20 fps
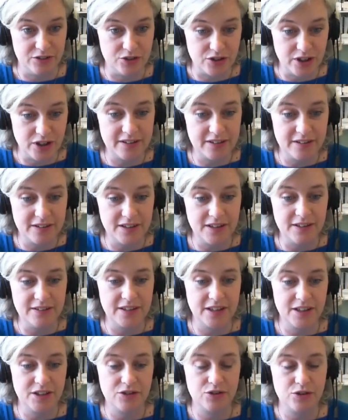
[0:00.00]
address
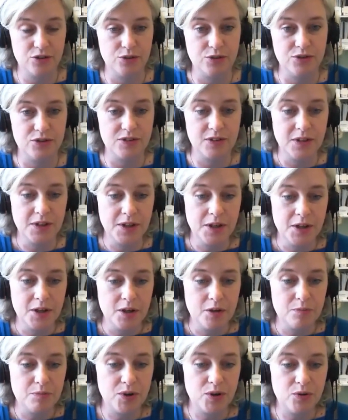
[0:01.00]
these issues,
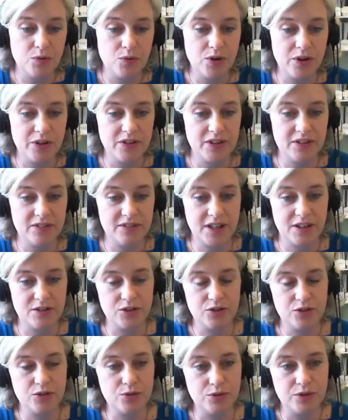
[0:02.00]
but what the
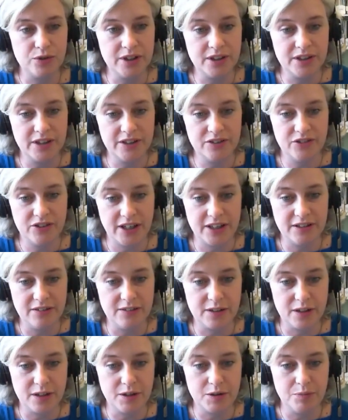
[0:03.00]
territorial
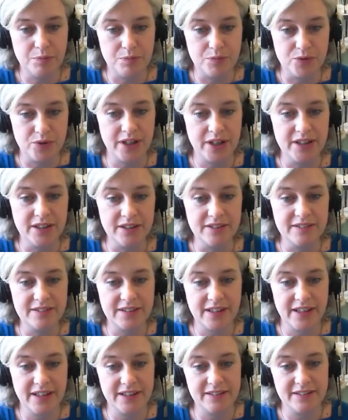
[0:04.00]
agenda brings
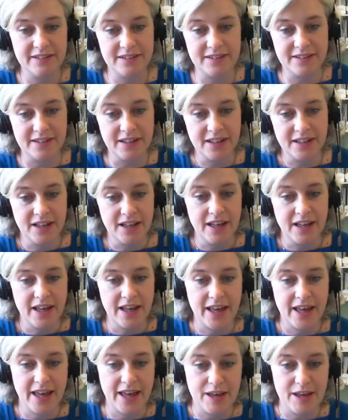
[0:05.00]
is
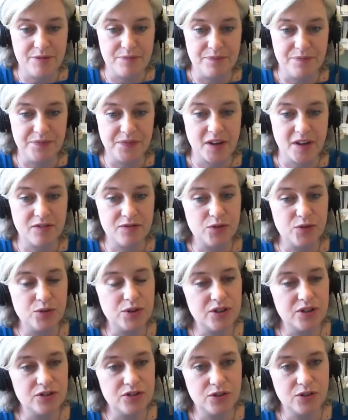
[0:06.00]
um, a
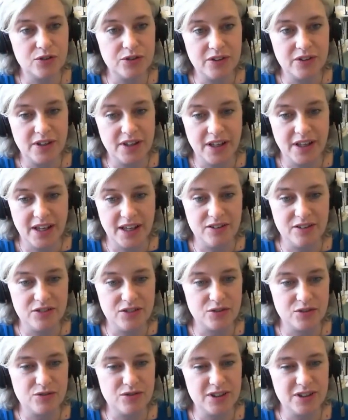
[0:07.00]
focus on the
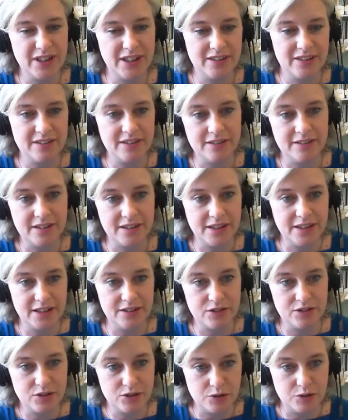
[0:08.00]
interrelated and
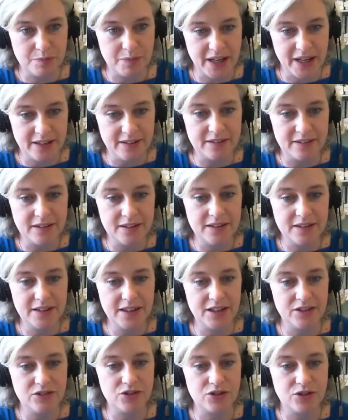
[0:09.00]
interdependent
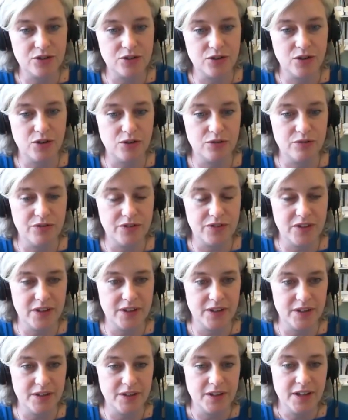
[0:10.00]
nature of
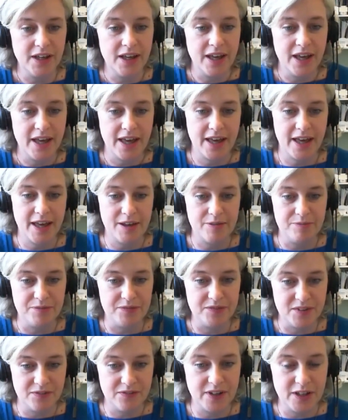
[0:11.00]
the
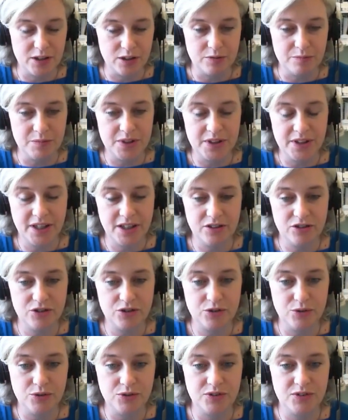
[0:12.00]
um, development
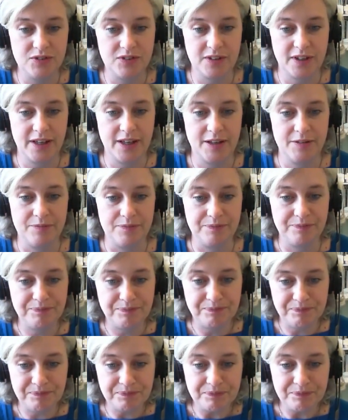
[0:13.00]
issues. Um,